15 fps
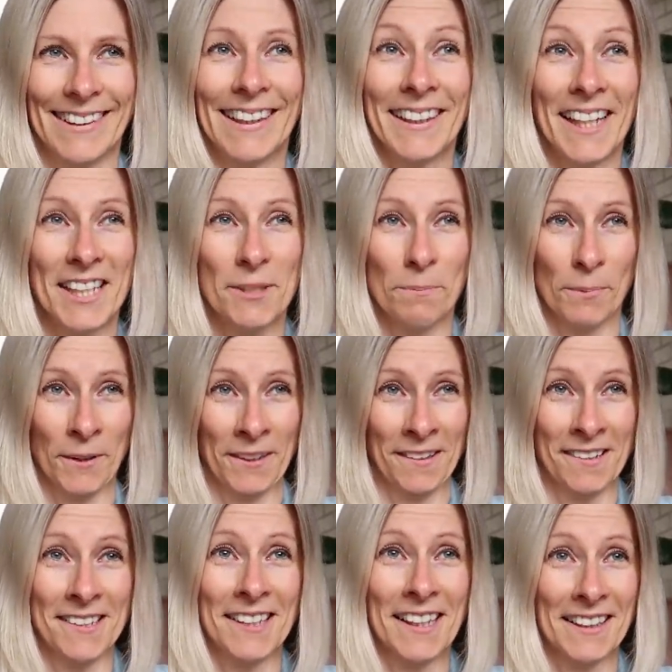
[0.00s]
Let's
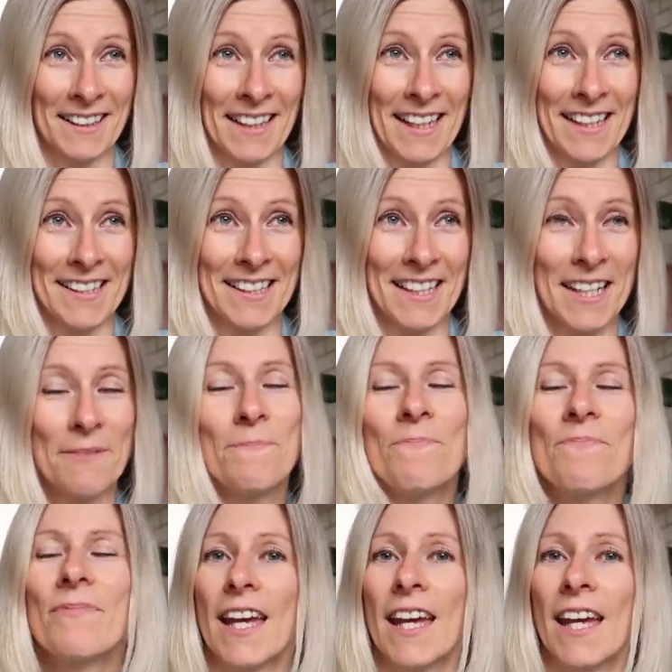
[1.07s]
pronounce that nicely.
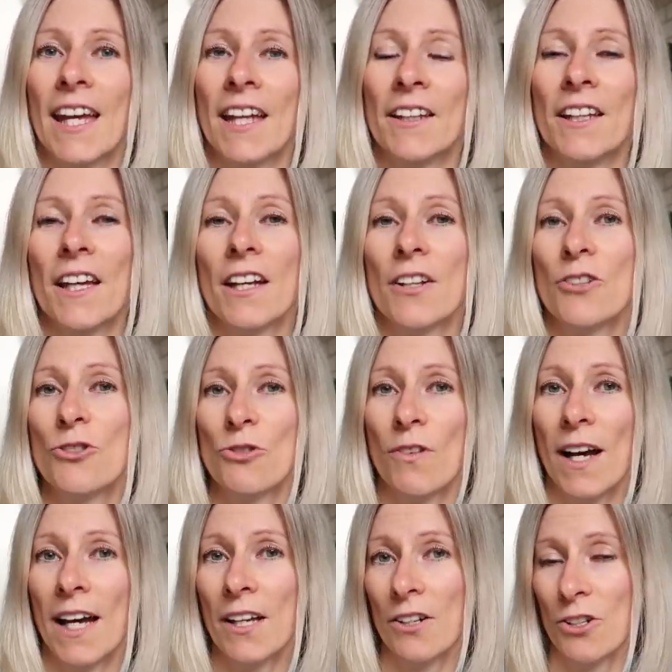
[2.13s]
And
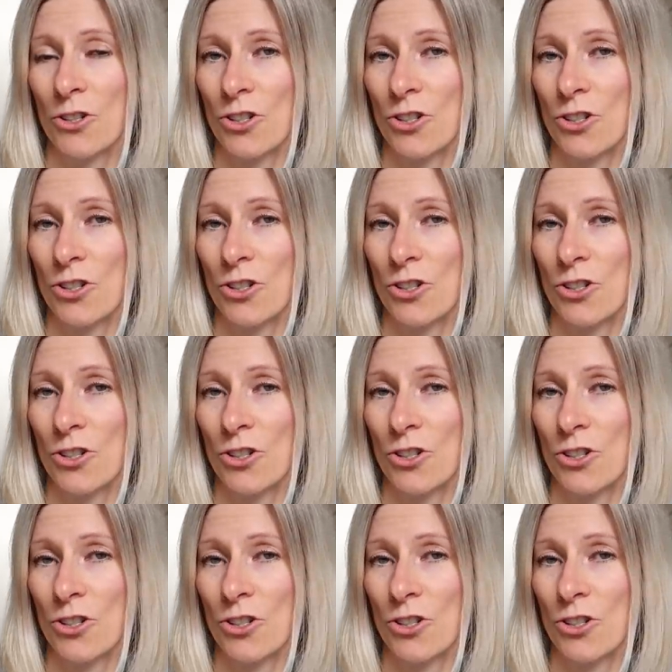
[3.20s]
dryer